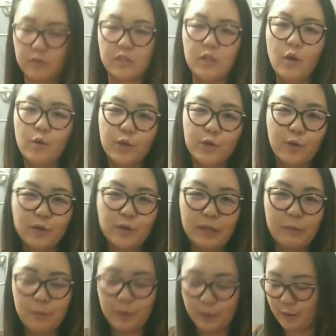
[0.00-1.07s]
No, you don't need
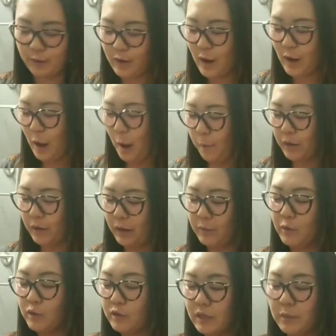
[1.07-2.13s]
butter. But I'm
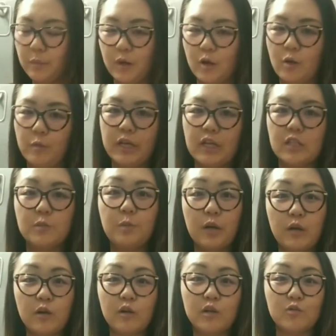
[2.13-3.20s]
using butter because
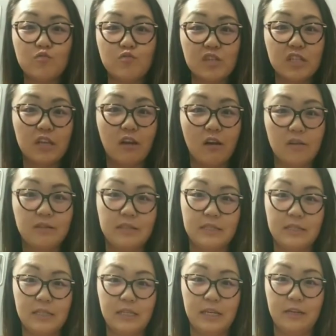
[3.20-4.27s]
butter is really hard to
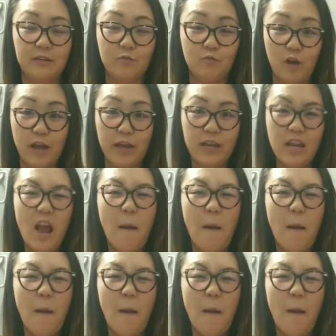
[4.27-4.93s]
clean, right?